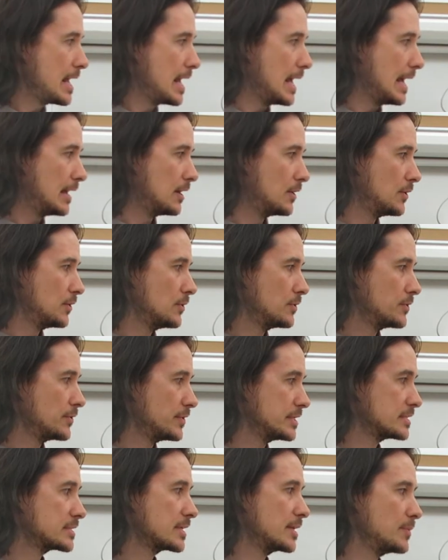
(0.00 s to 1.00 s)
how
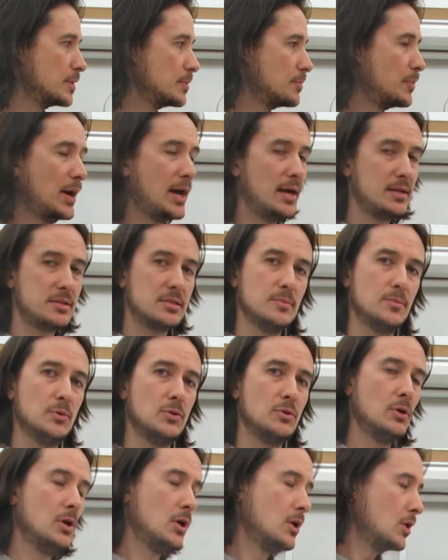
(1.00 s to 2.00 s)
this can be
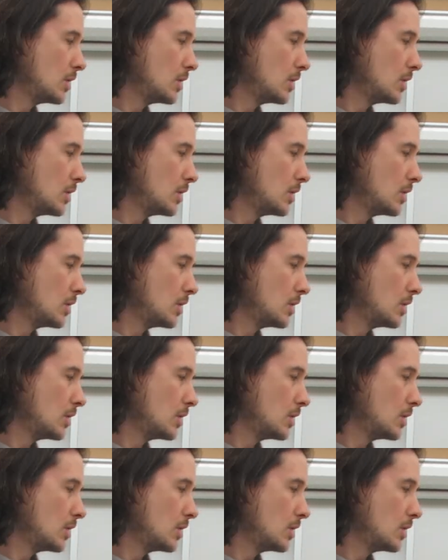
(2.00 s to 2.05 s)
possible